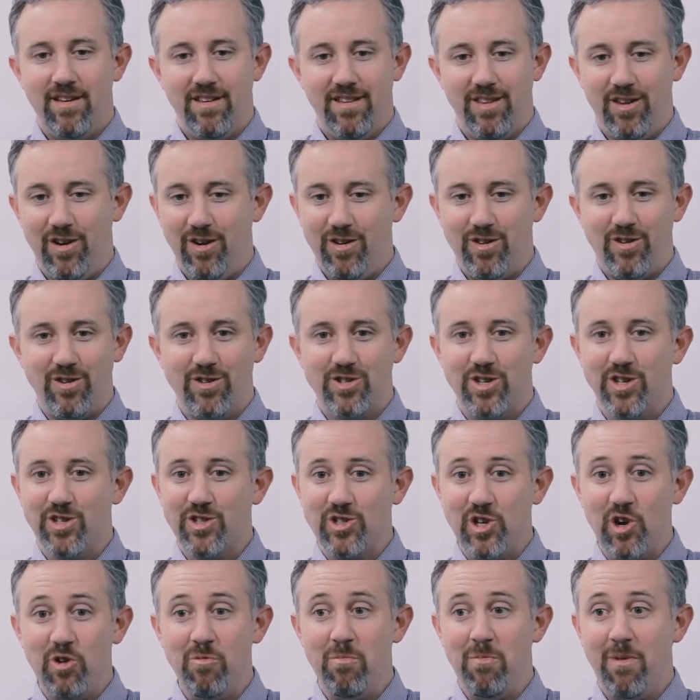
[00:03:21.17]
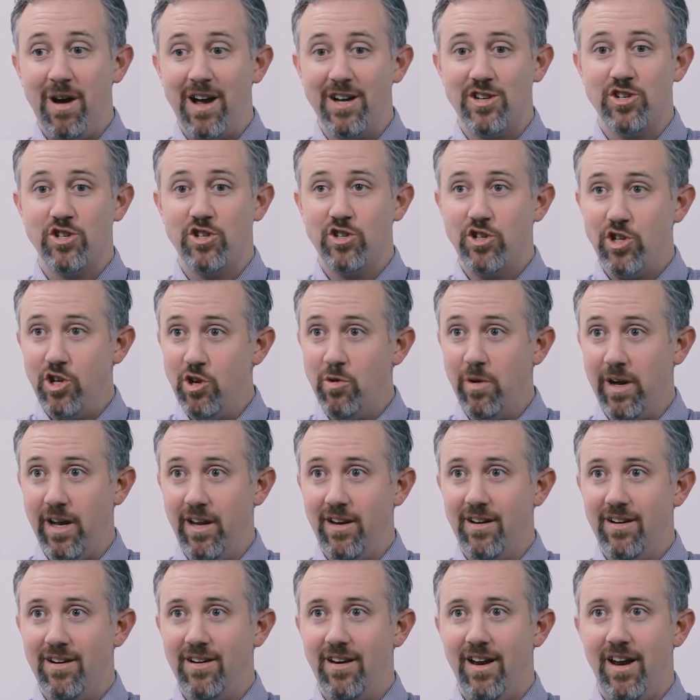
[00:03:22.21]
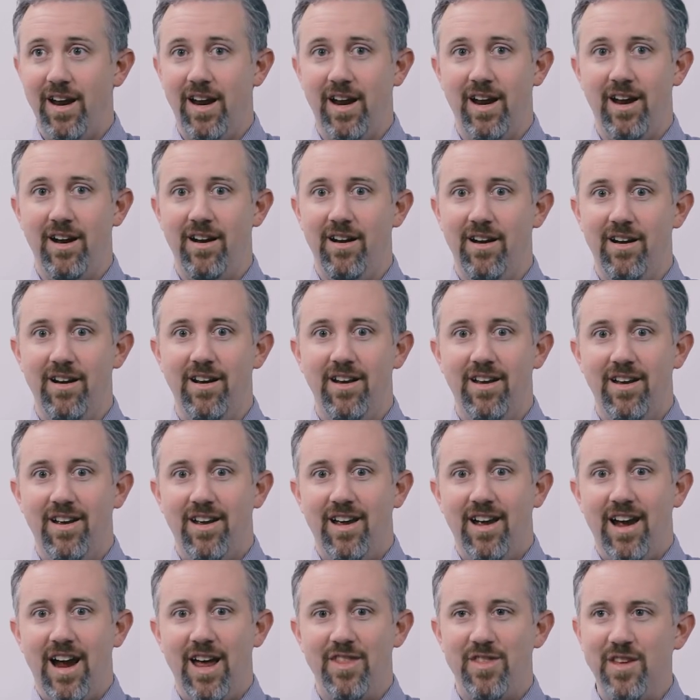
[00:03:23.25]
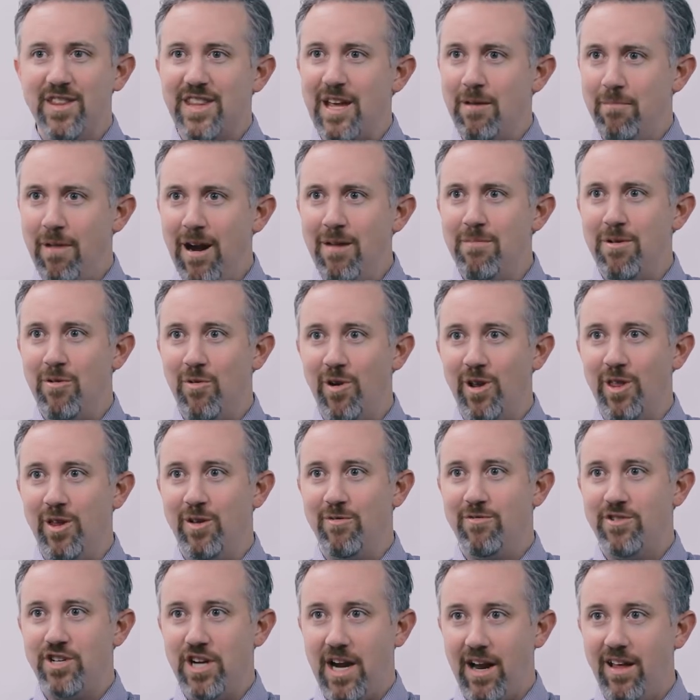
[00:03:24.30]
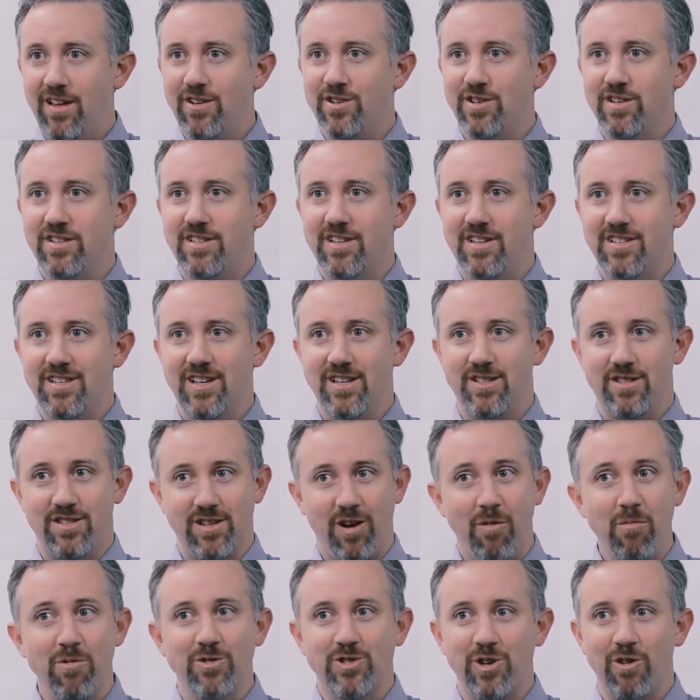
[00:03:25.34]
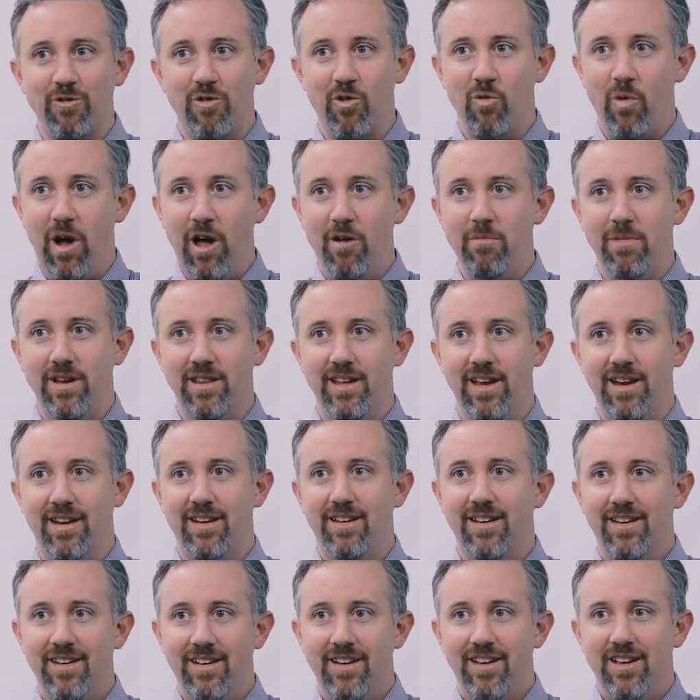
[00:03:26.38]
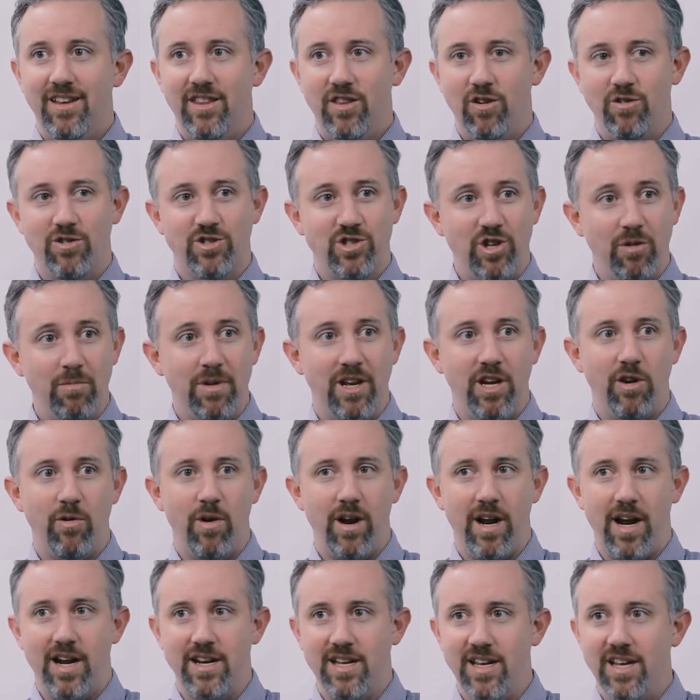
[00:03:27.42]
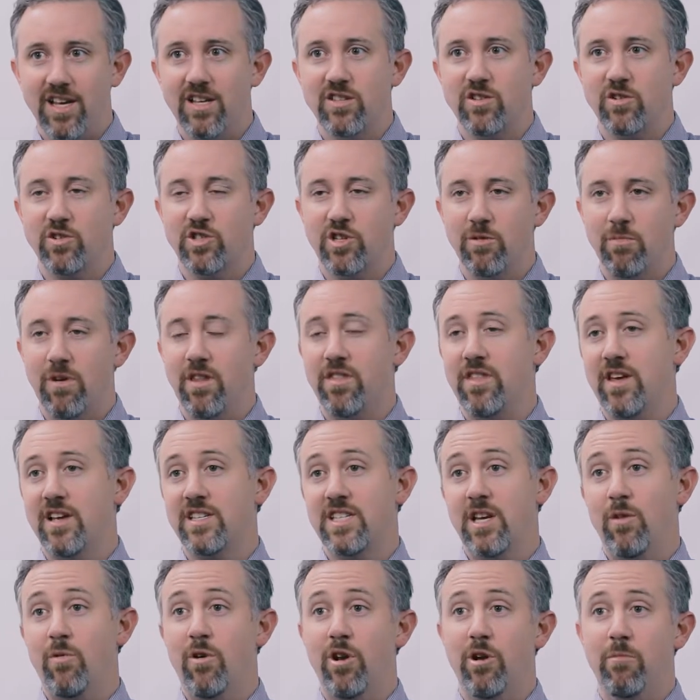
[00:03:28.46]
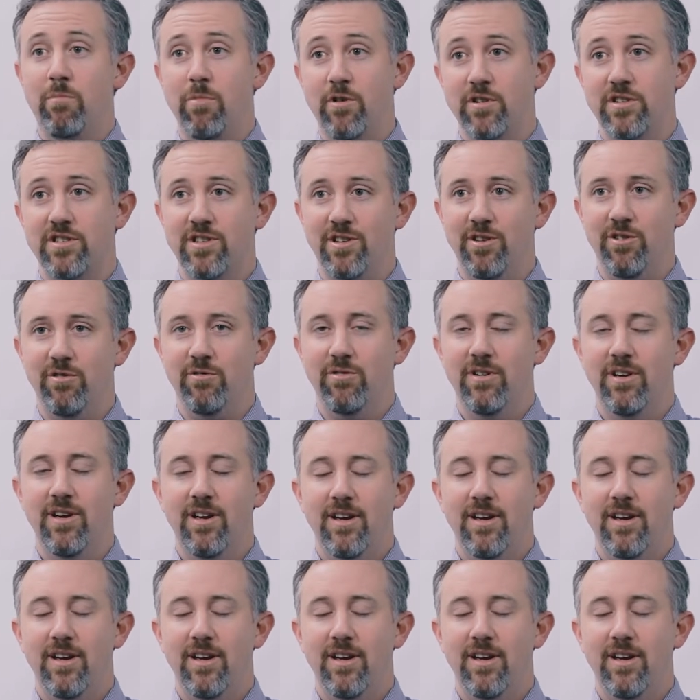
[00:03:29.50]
There's just so much to it, and I think that might be one of the challenges. Is it's almost overwhelming. Like, there's so many great ideas, there's so many things I want to pursue